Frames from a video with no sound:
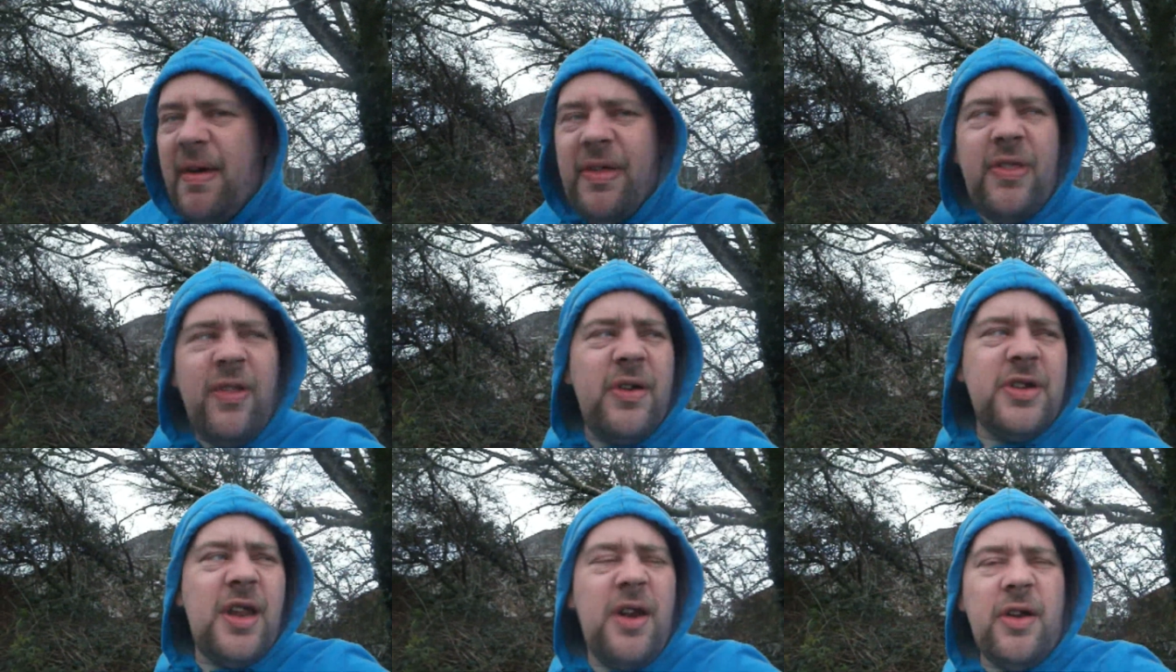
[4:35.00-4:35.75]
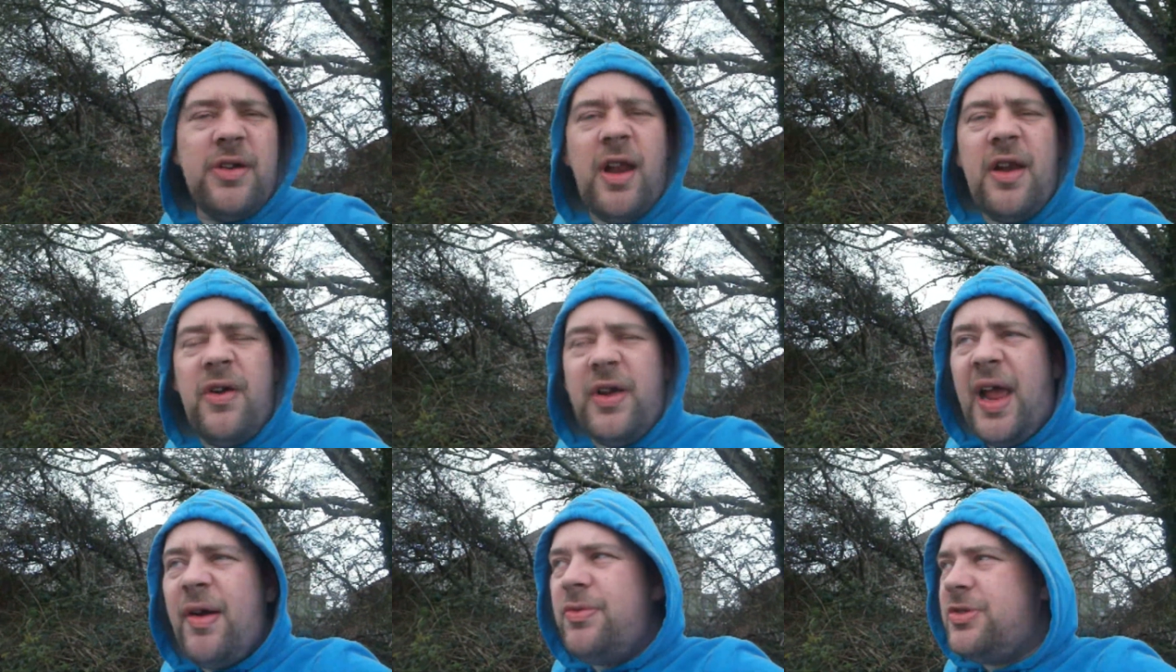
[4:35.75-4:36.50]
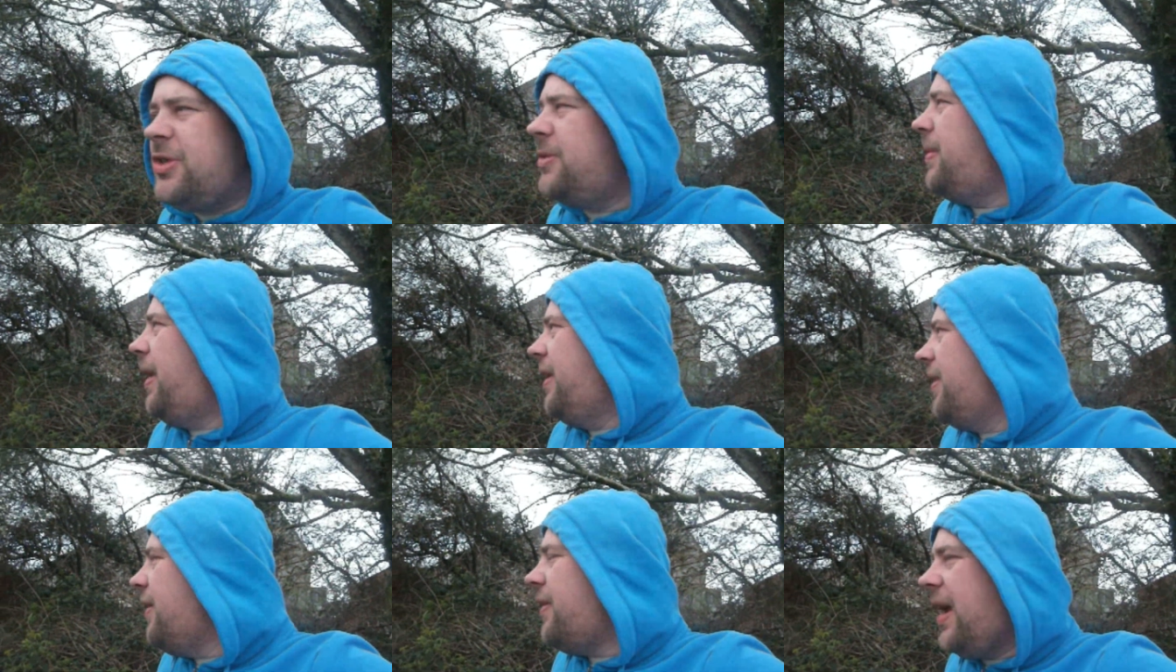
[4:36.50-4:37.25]
mate they're not they're not they're not council
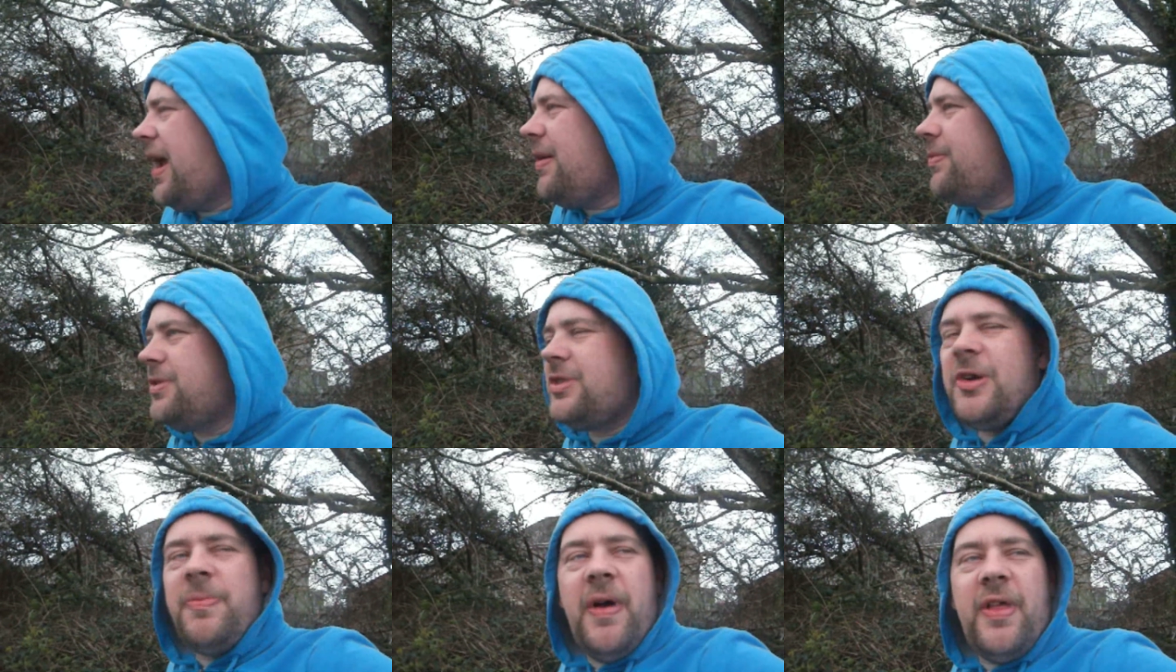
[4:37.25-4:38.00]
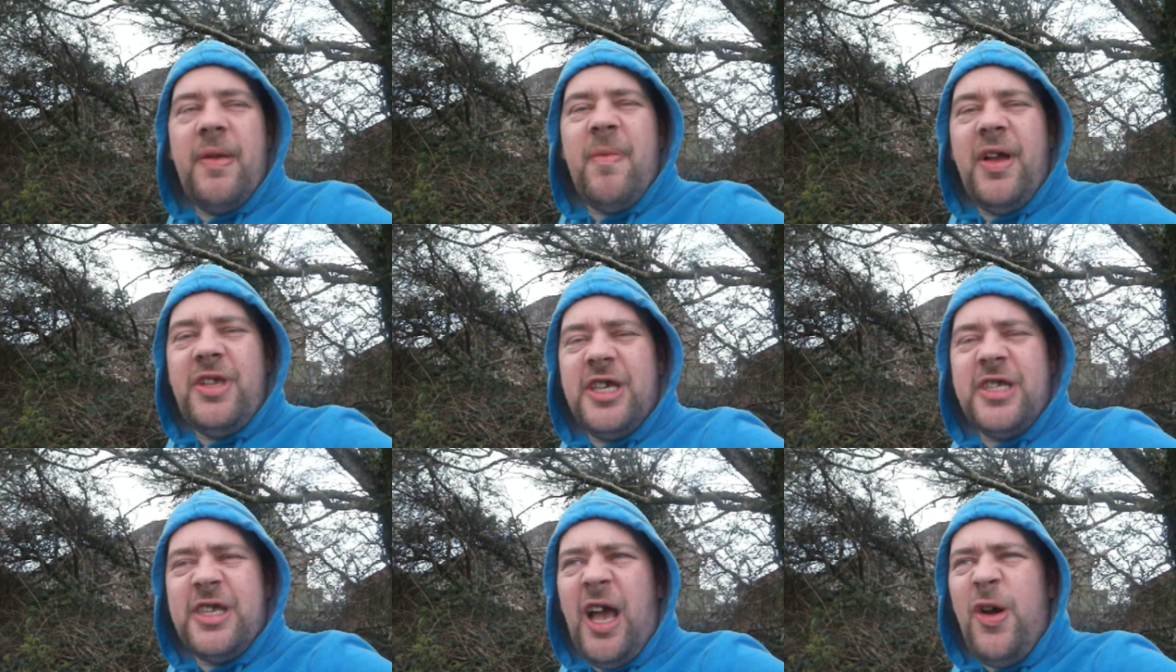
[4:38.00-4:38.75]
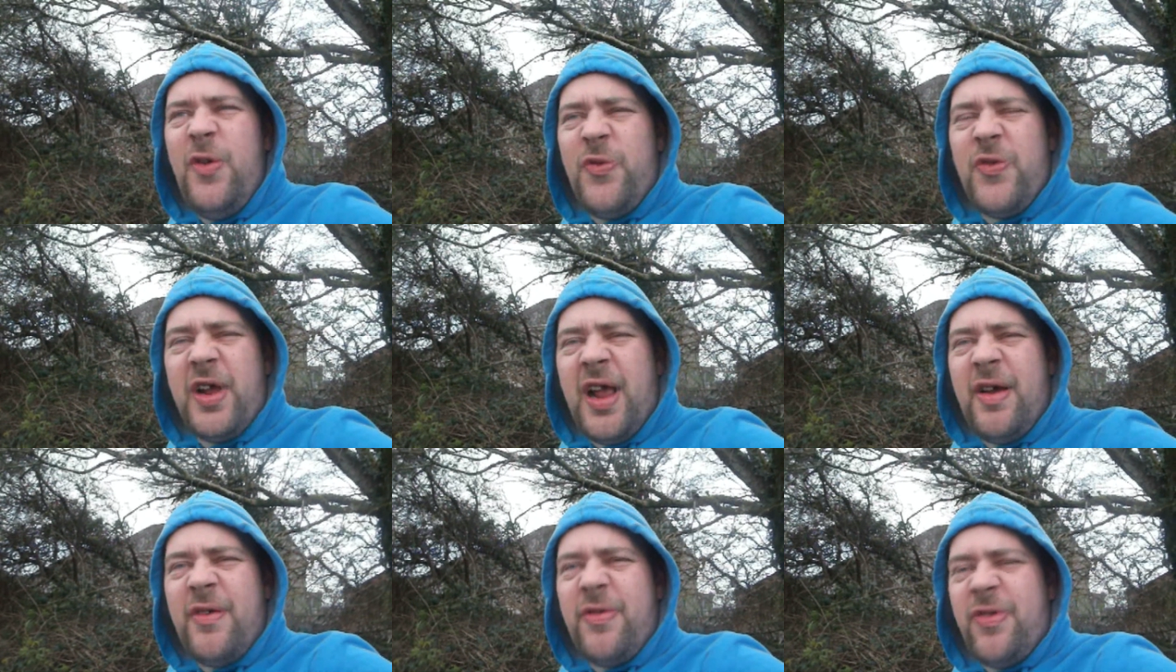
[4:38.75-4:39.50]
mate they're not council but they might just go for a
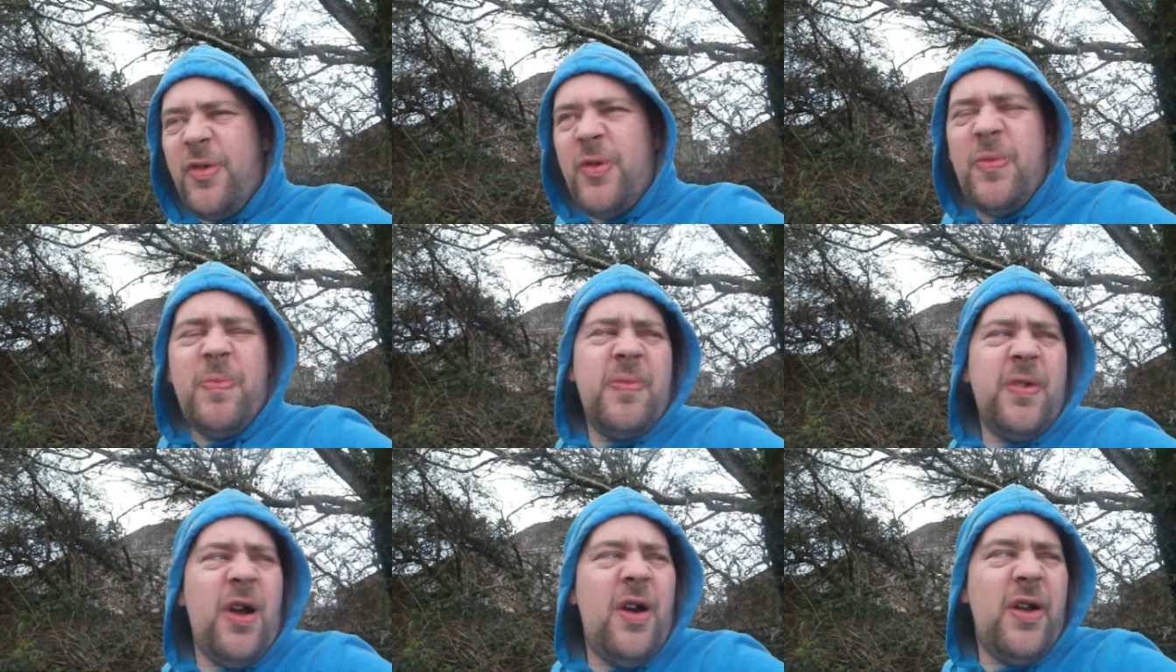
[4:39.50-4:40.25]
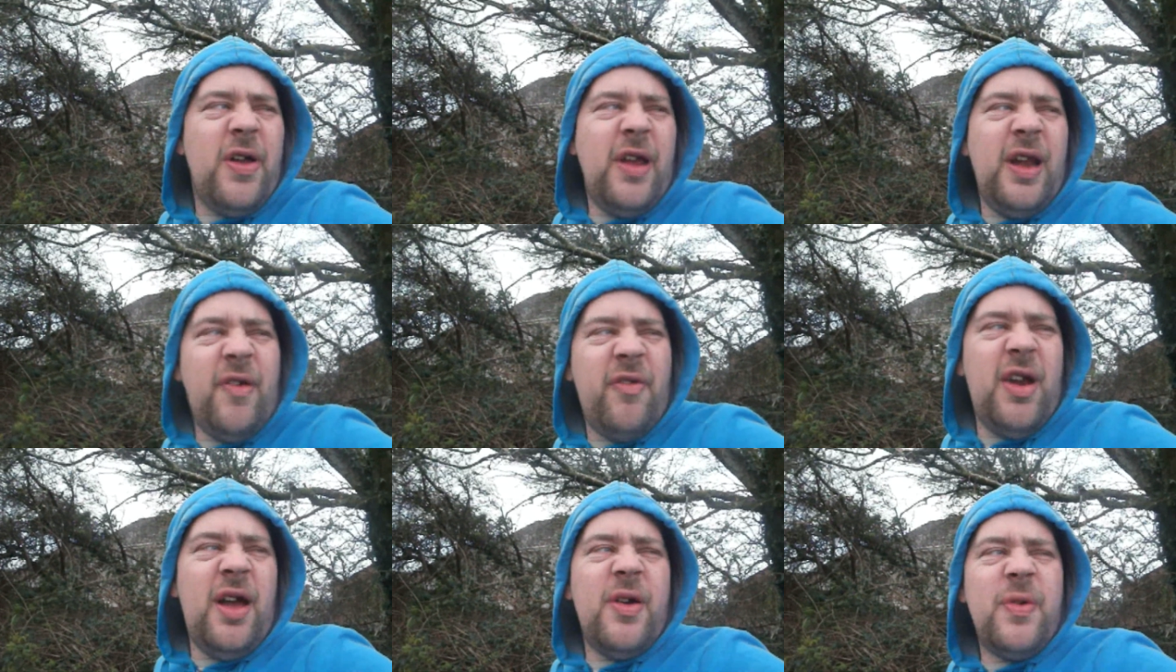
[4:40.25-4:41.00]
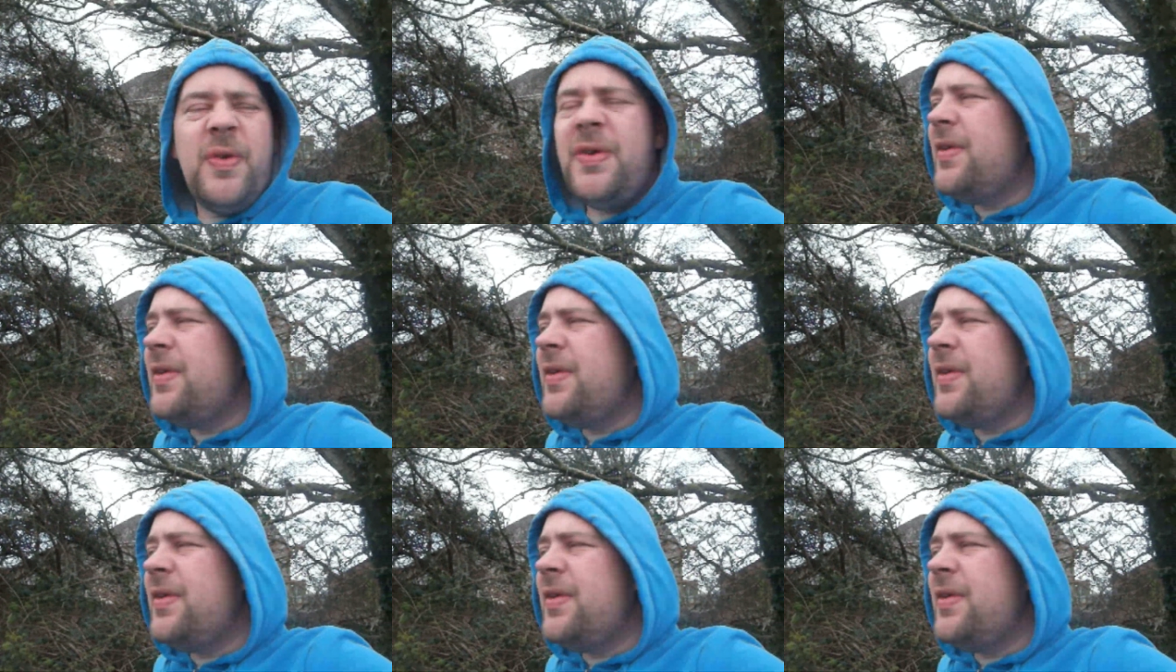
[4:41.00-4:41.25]
council guy you never know